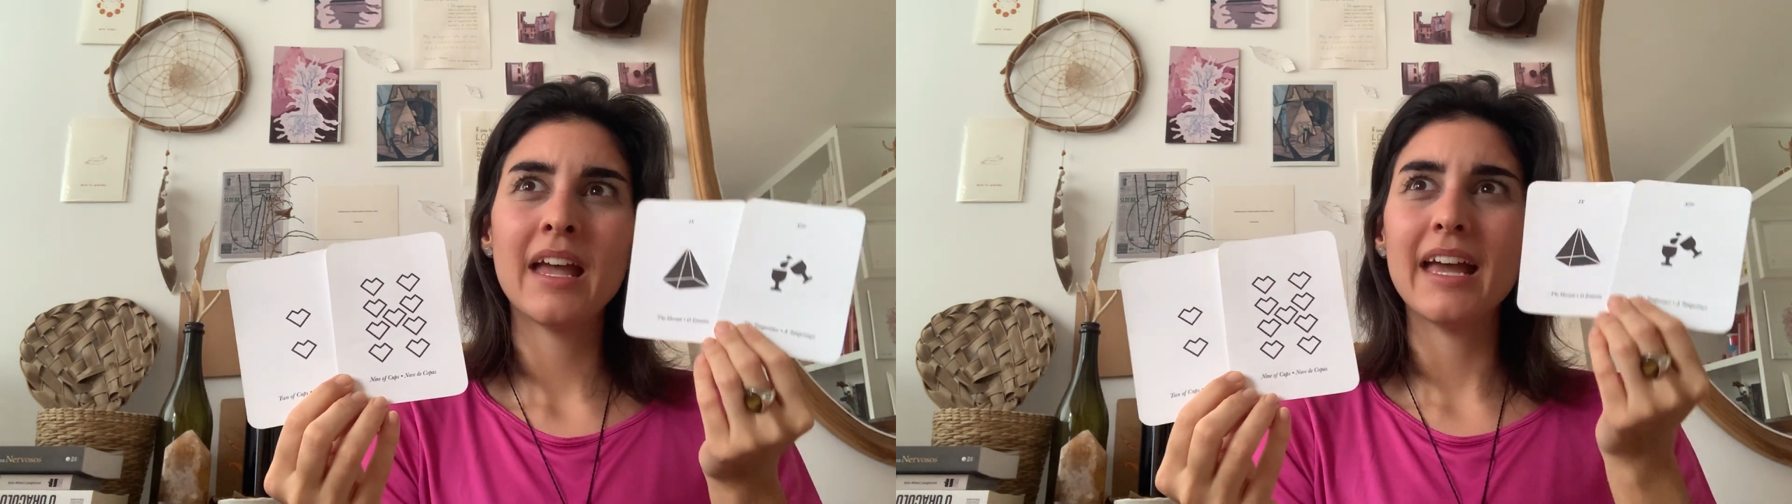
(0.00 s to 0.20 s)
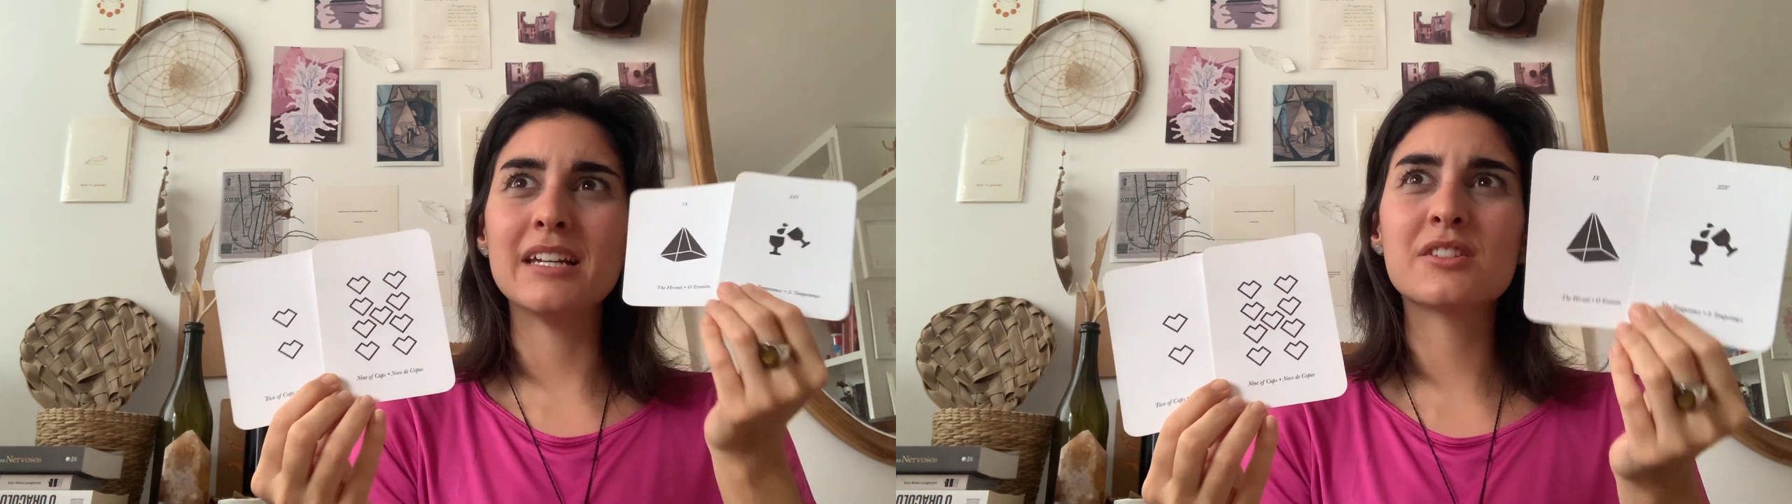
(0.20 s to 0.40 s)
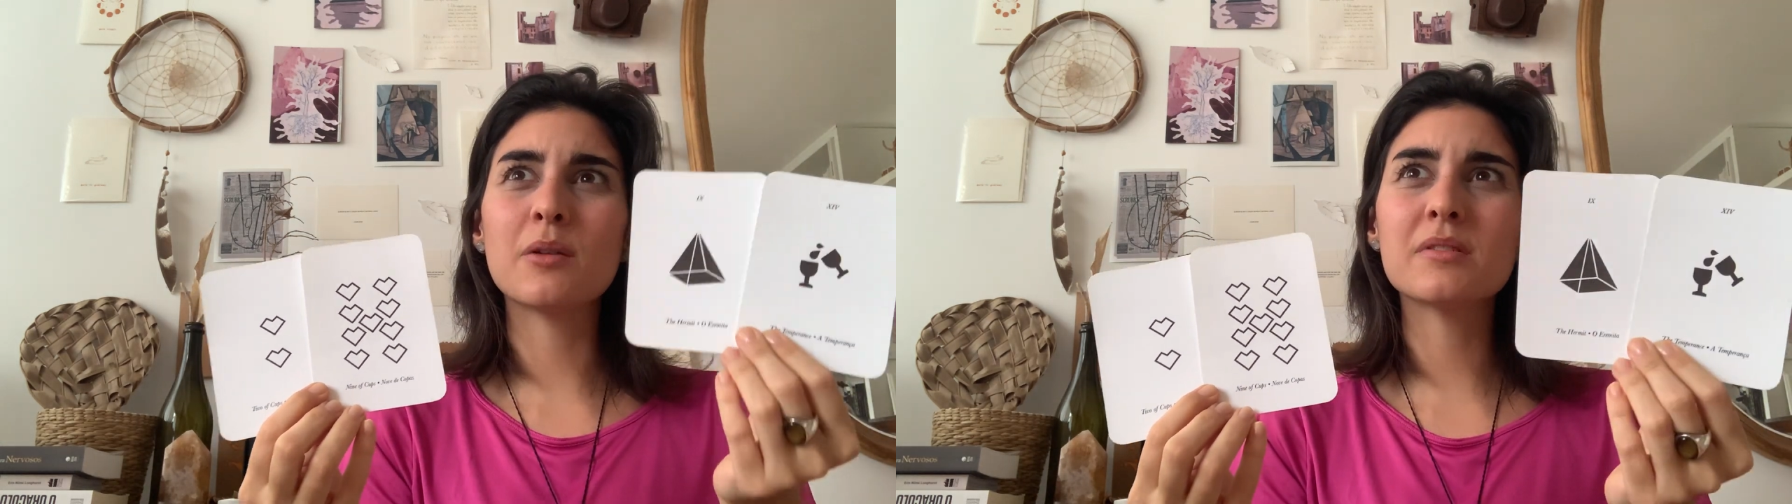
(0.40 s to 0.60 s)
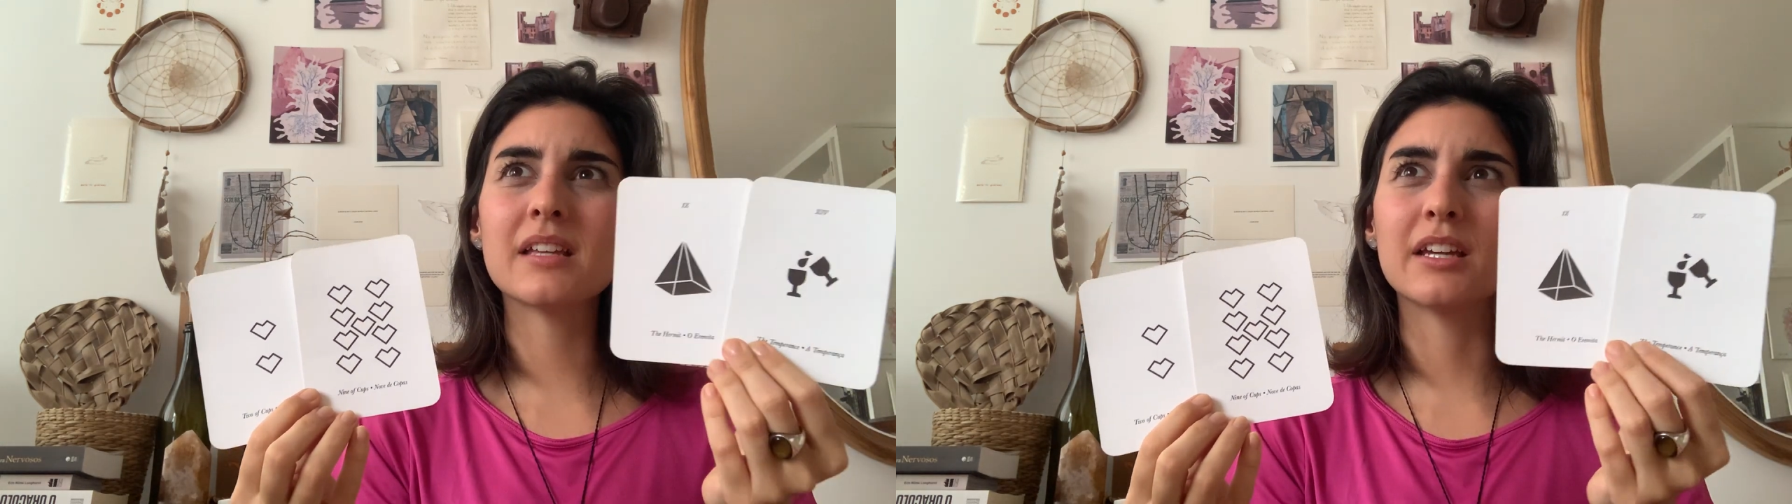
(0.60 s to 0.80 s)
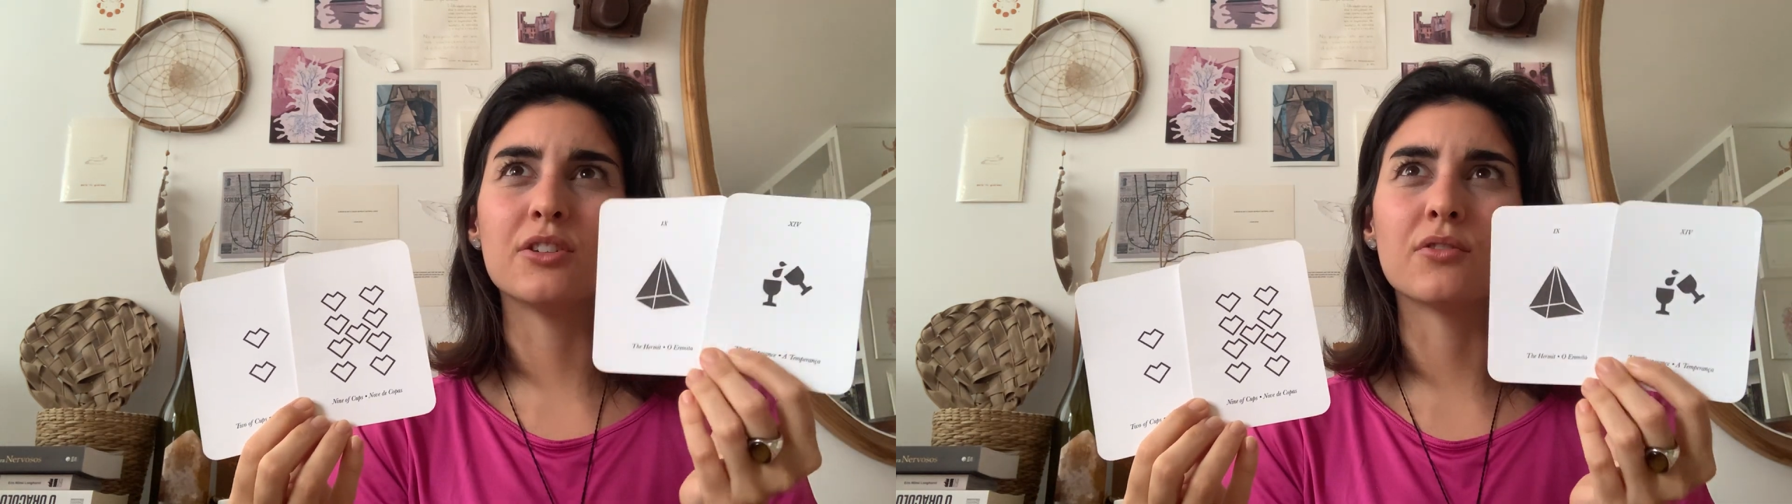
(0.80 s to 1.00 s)
it's almost
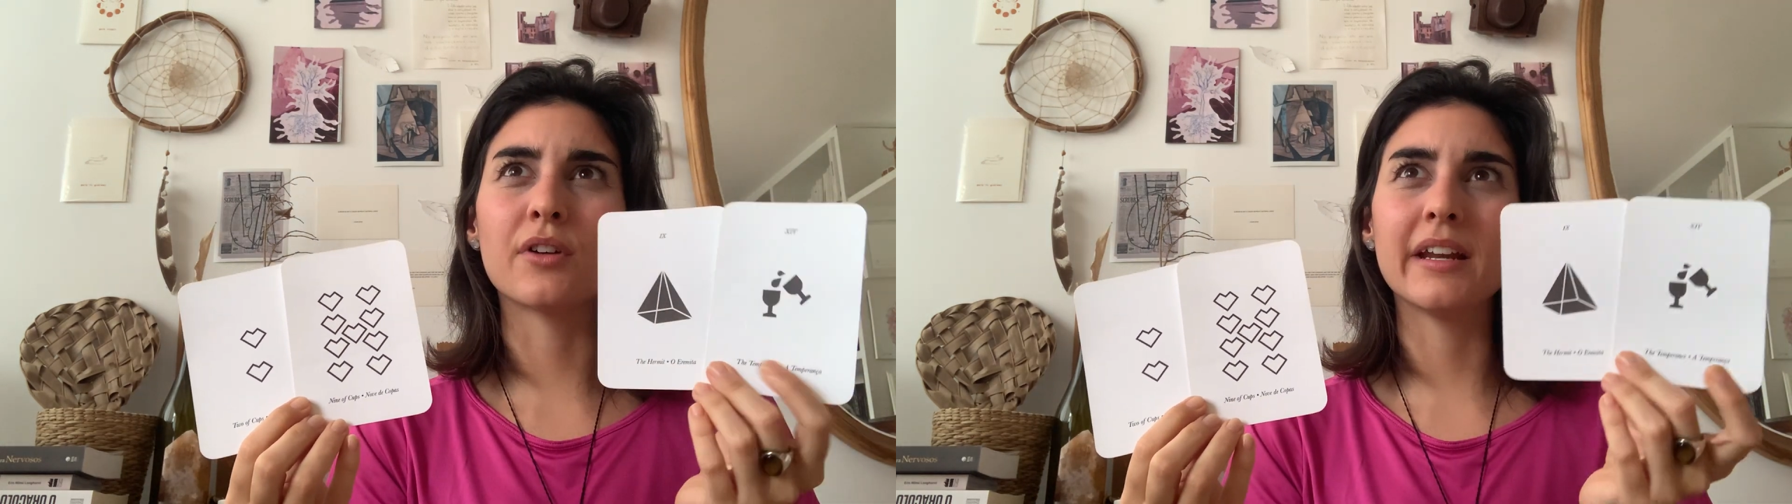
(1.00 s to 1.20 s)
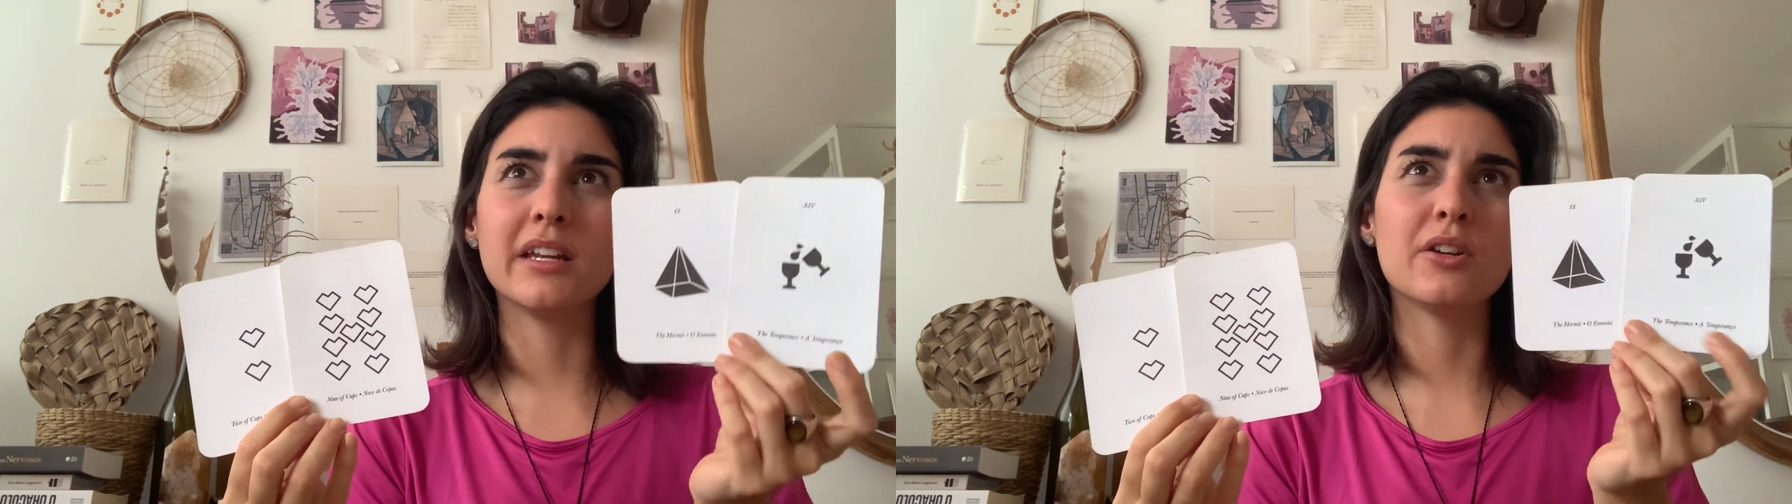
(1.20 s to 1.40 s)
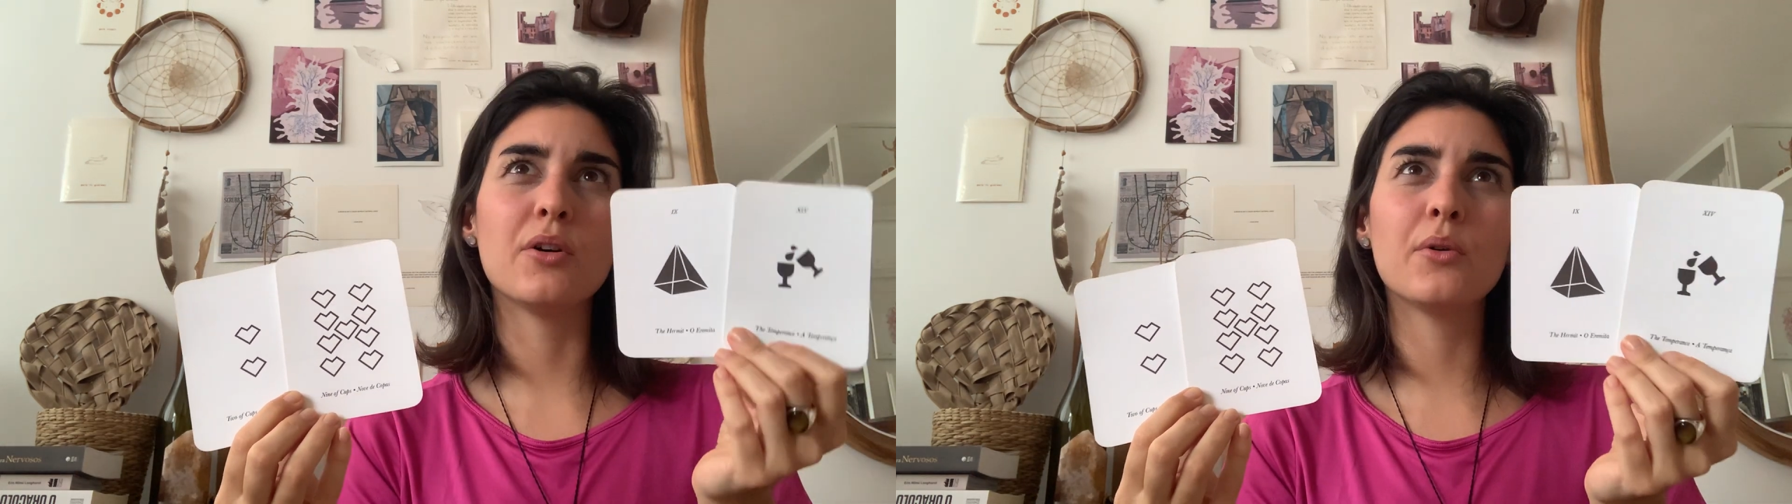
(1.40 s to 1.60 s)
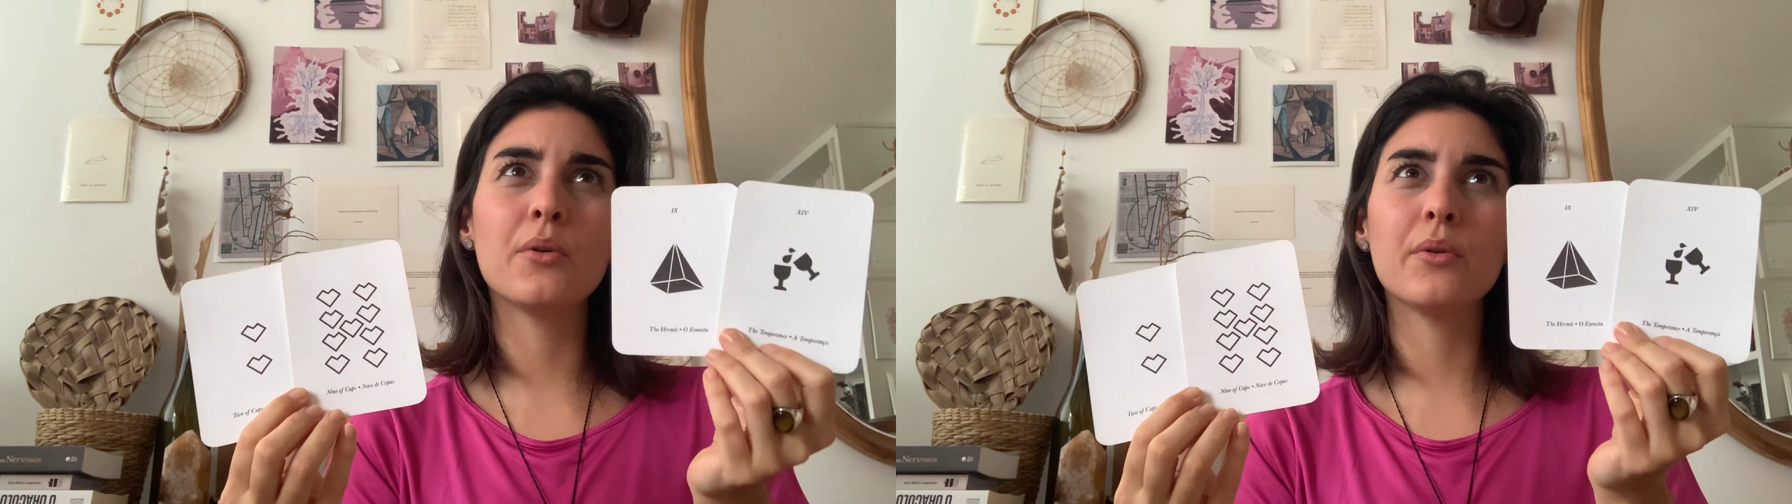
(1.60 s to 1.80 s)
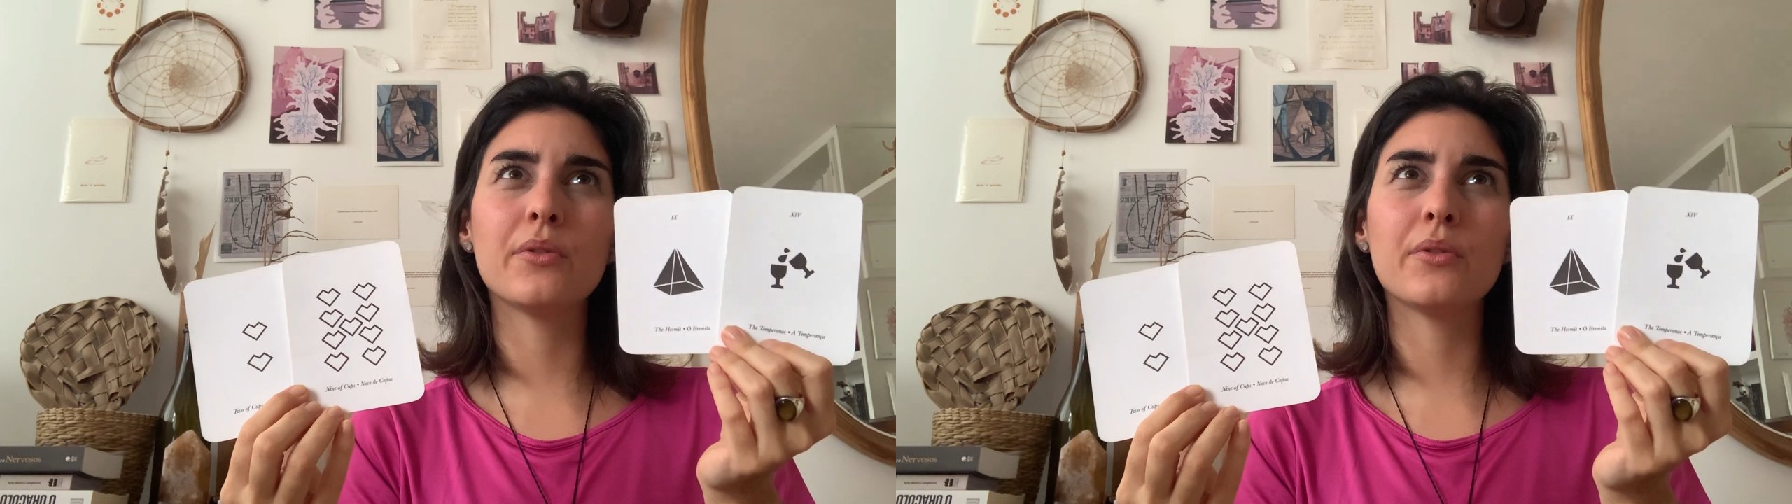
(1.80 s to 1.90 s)
like you already know